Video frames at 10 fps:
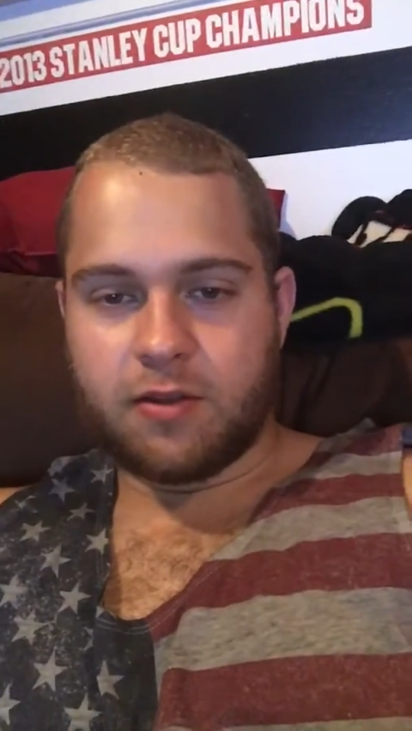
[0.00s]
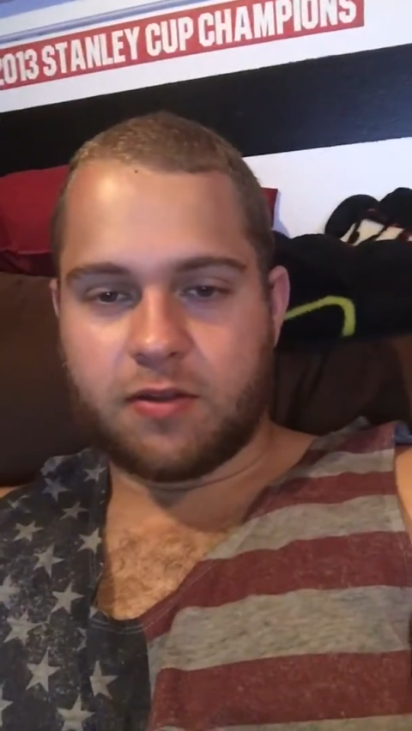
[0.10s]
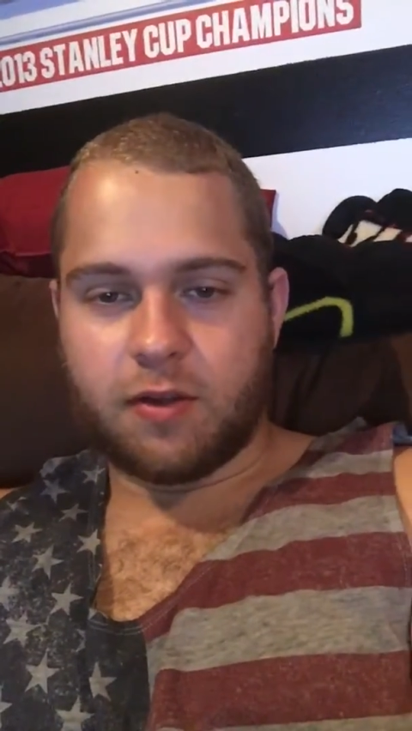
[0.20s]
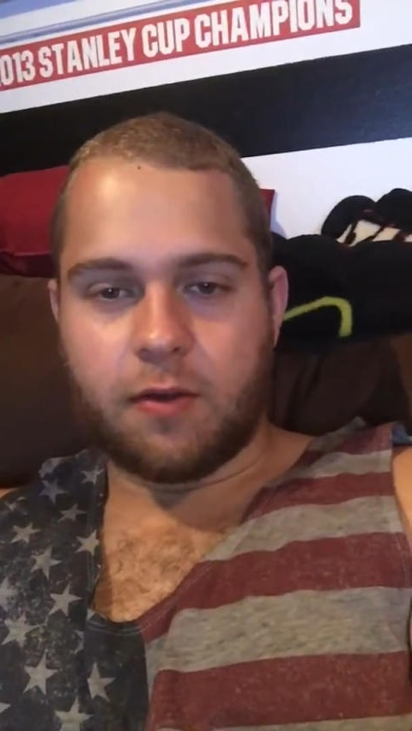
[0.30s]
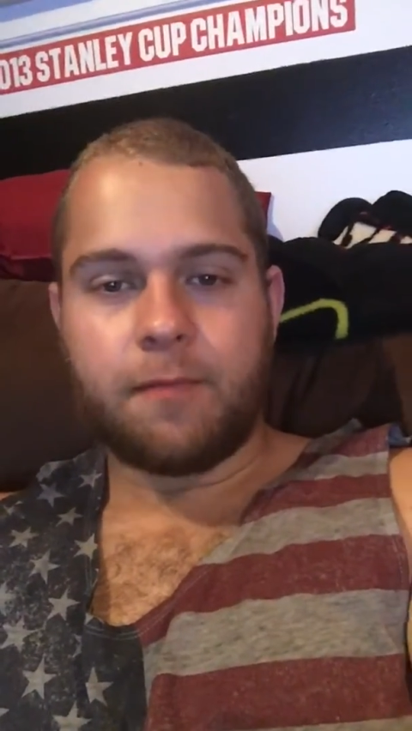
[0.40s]

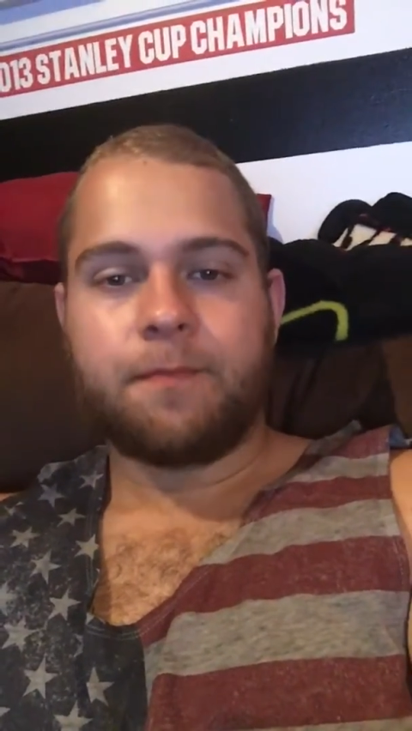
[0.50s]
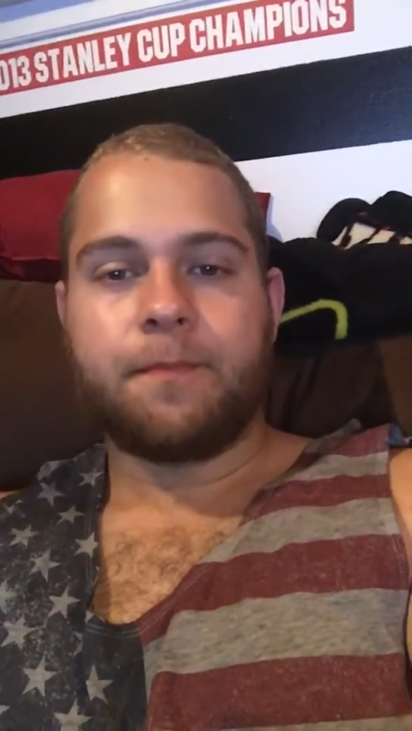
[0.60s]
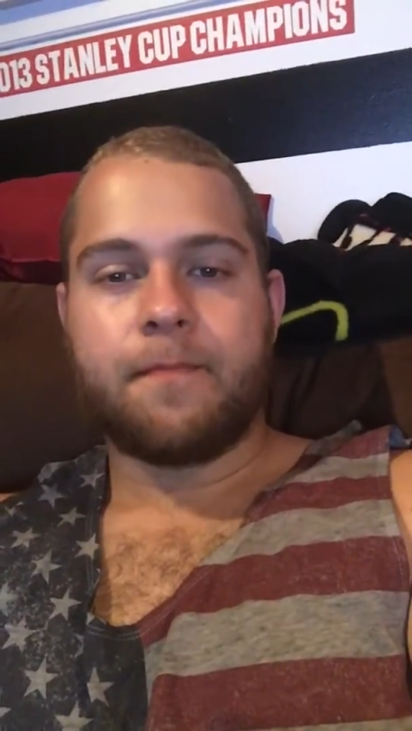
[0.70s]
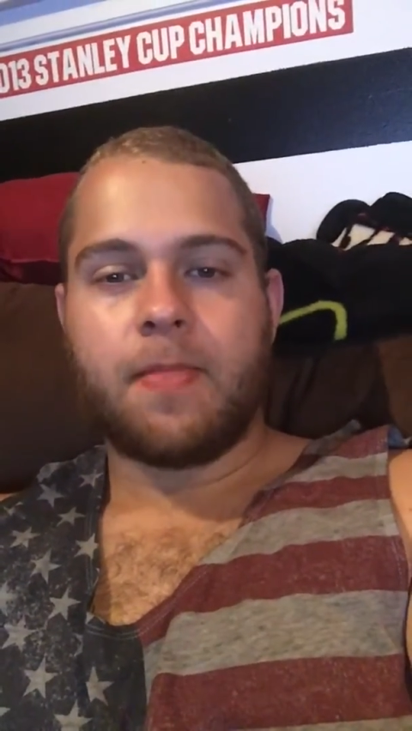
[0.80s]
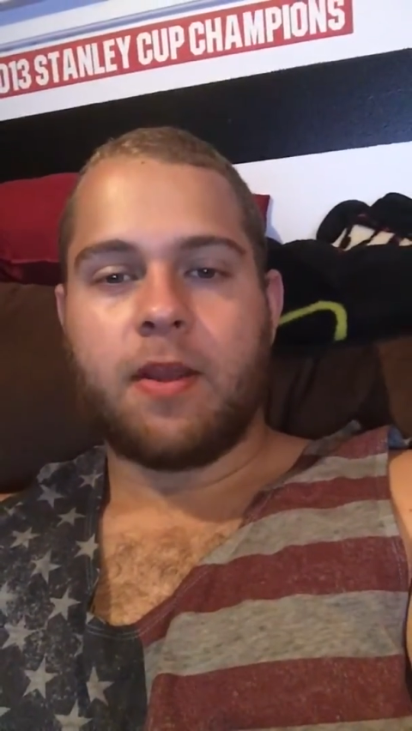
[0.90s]
So
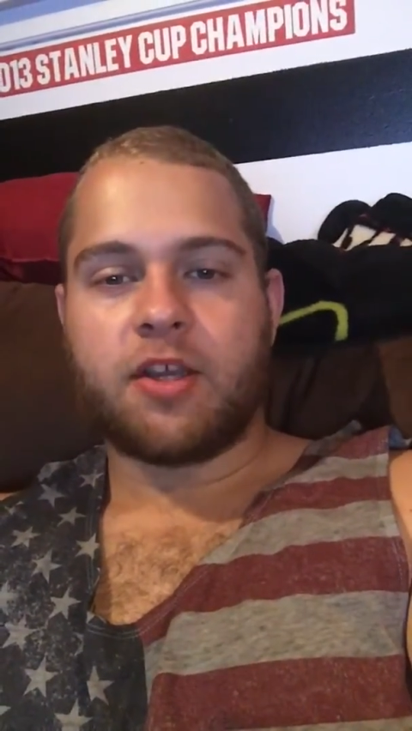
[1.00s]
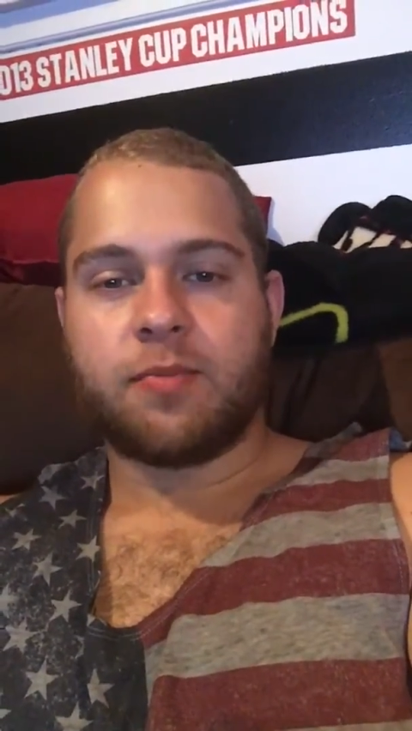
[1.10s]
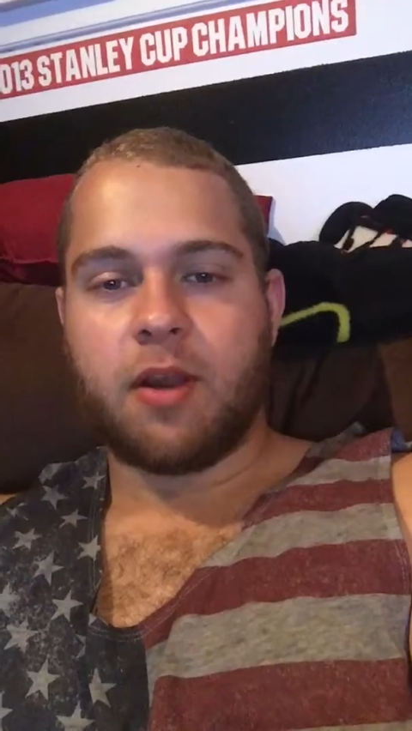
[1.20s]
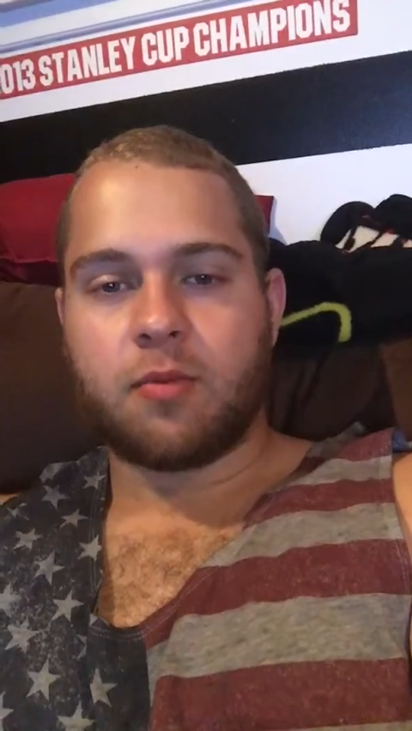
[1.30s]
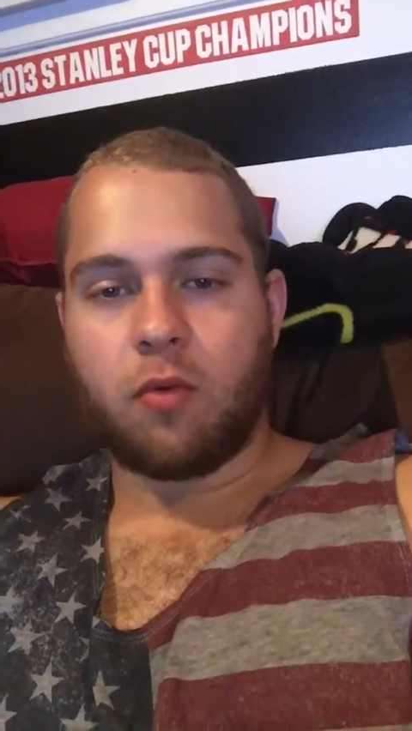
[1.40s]

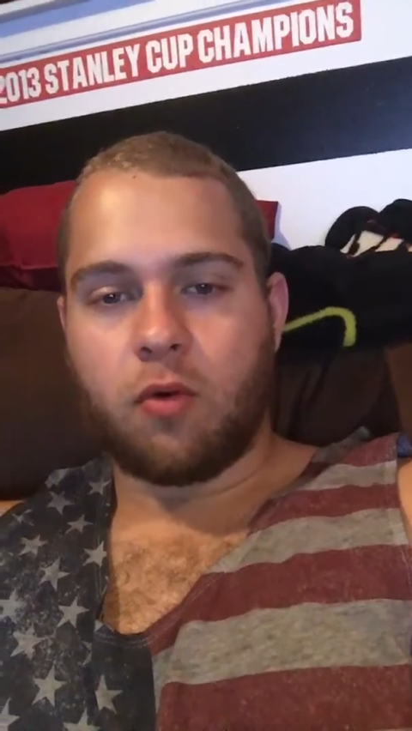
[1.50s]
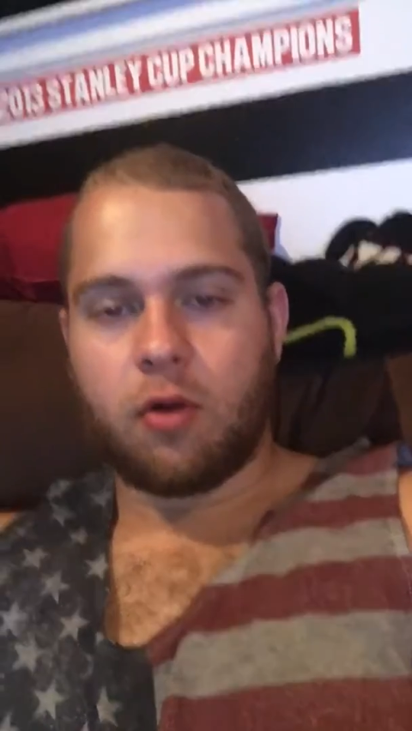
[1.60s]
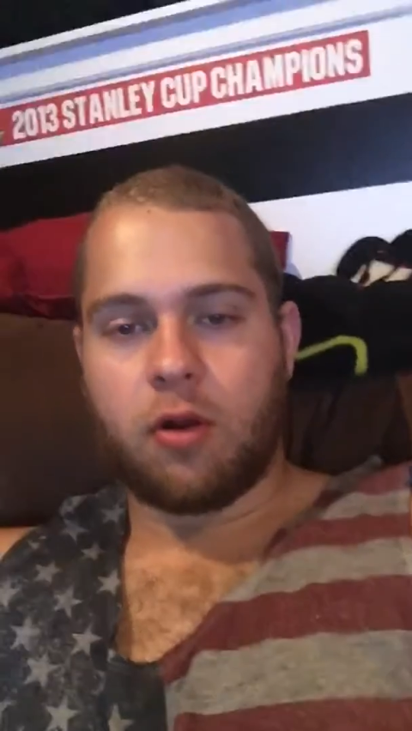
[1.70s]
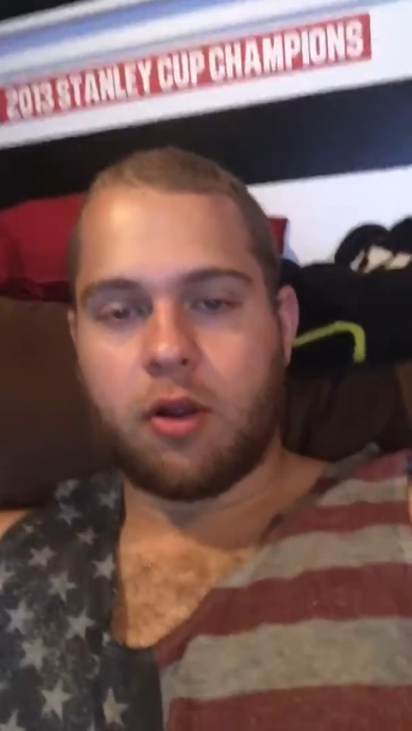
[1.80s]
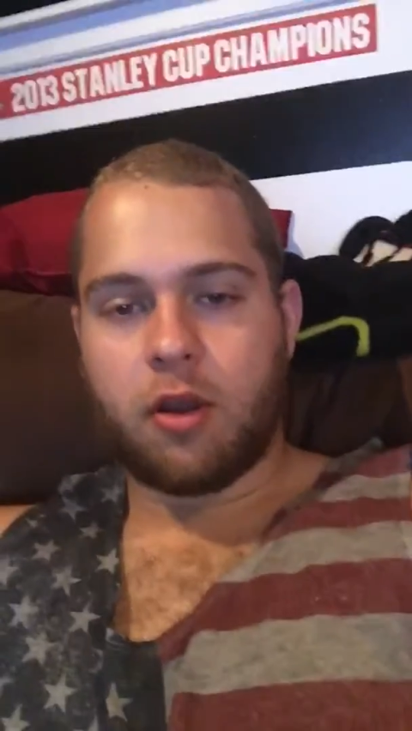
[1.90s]
expect
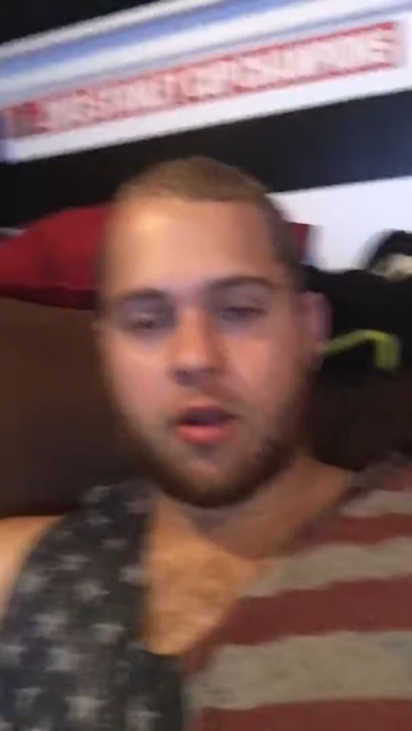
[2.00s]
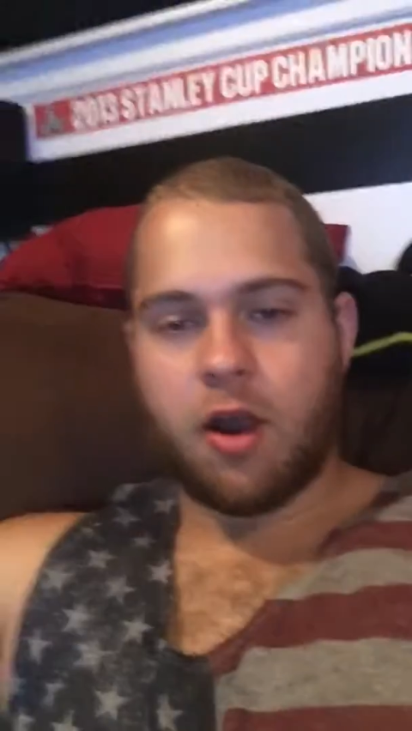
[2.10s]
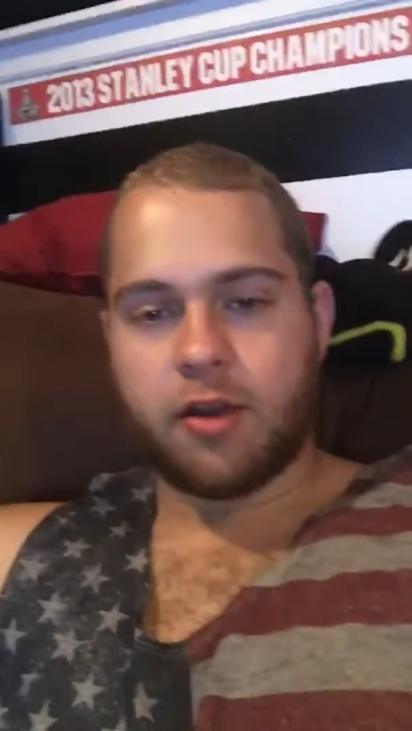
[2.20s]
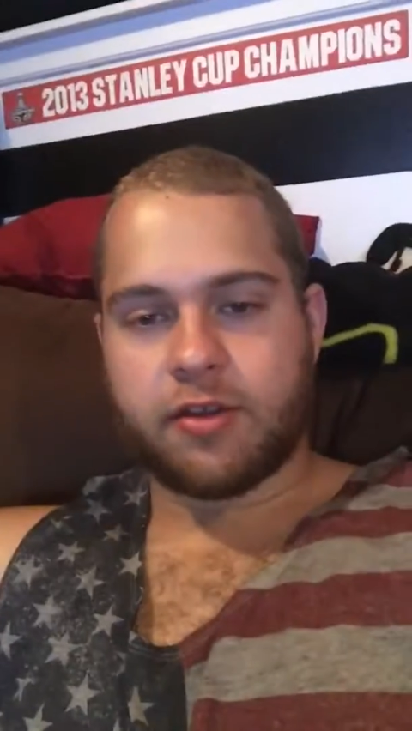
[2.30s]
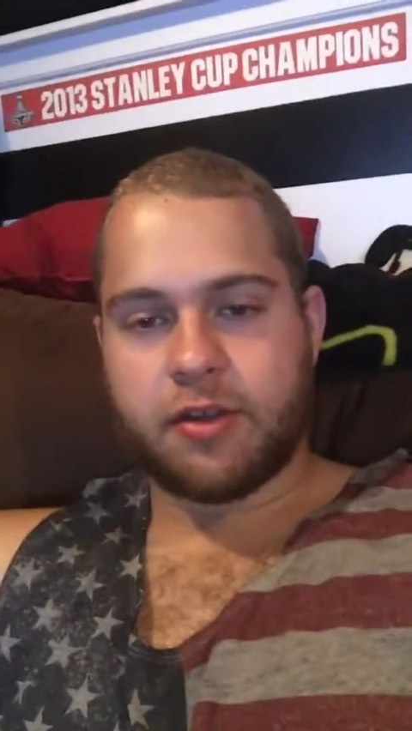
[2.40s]
more
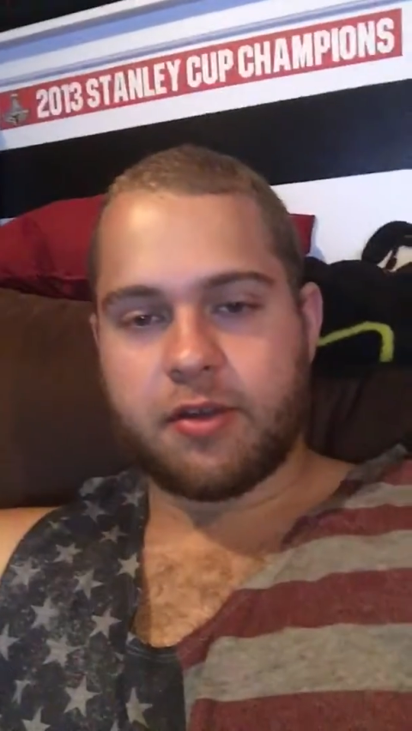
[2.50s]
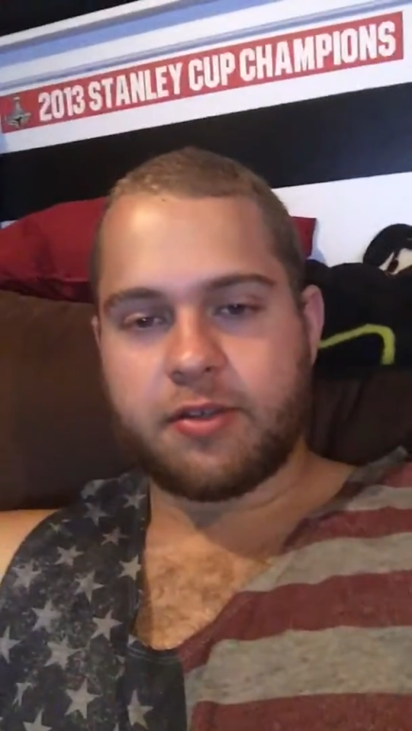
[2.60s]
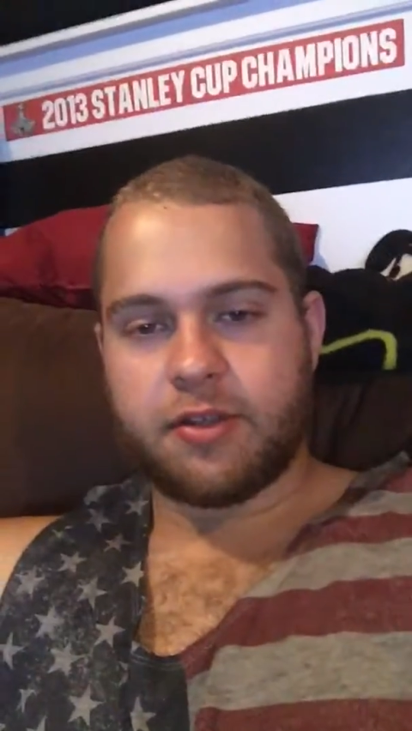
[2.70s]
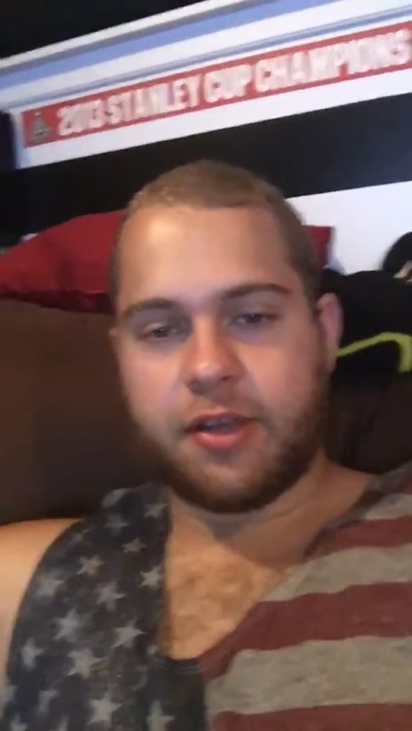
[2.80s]
content,